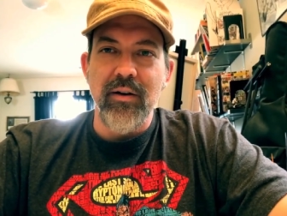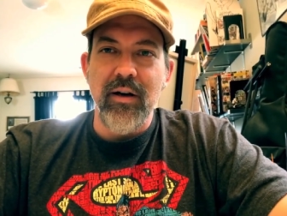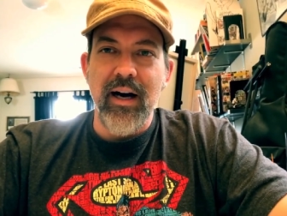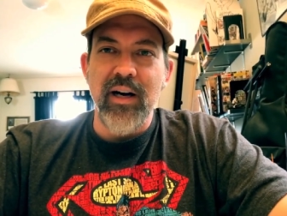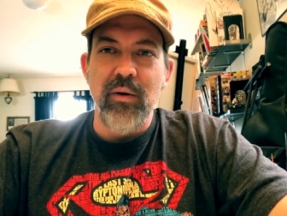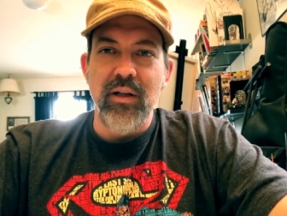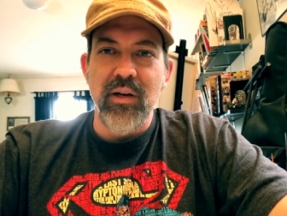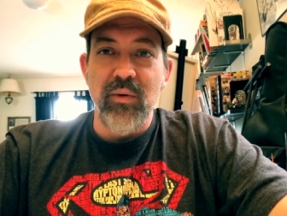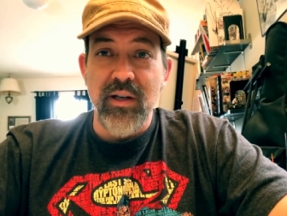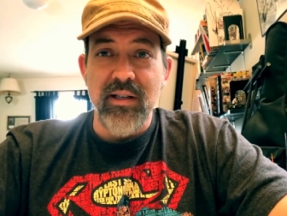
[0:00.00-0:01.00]
high quality
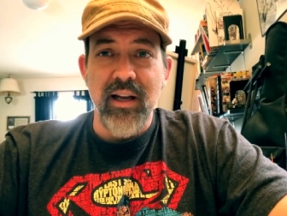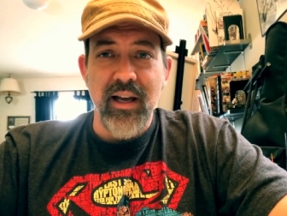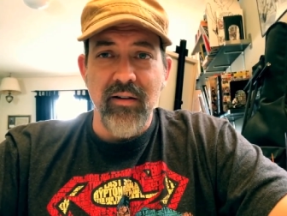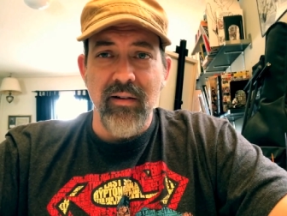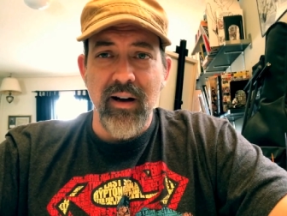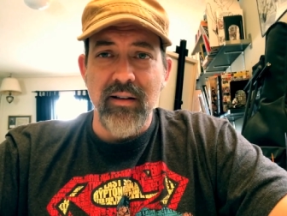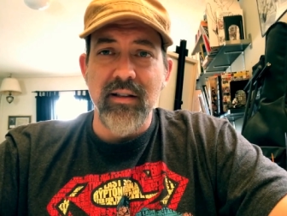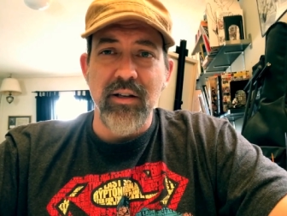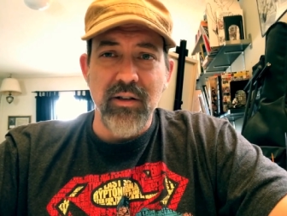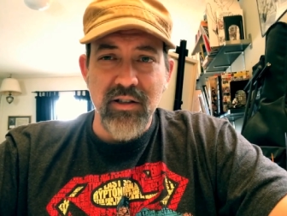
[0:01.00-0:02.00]
work is laying around
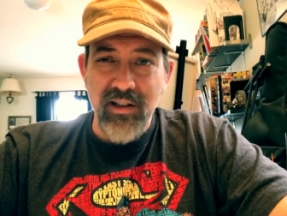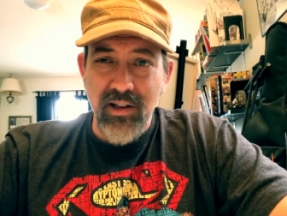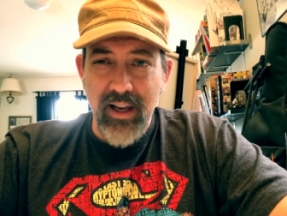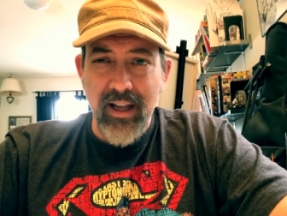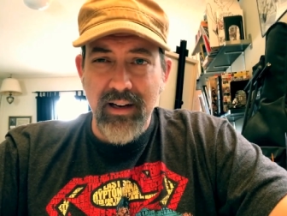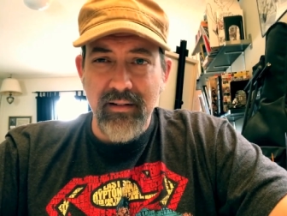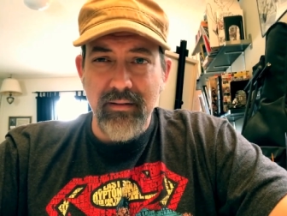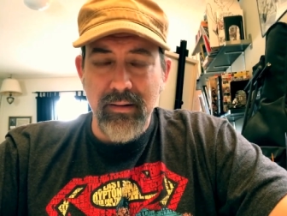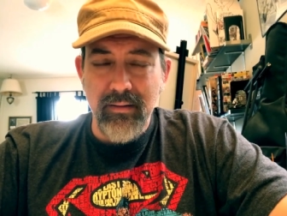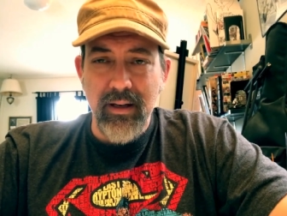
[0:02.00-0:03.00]
and you can just look at it
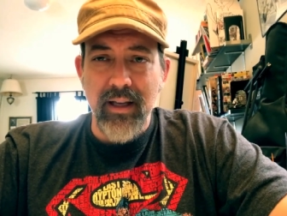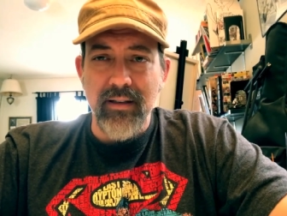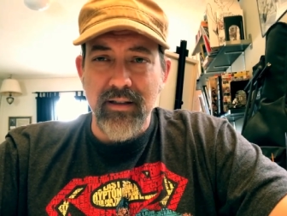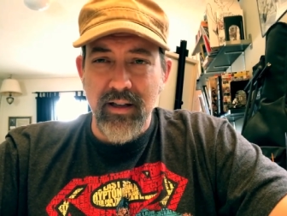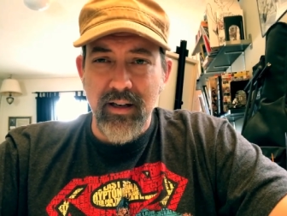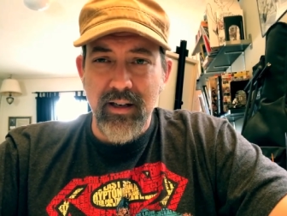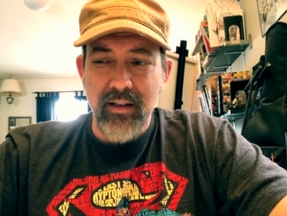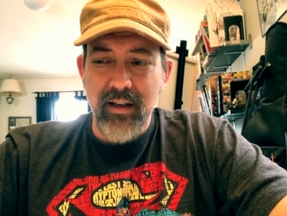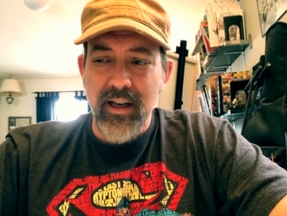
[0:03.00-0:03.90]
and study it,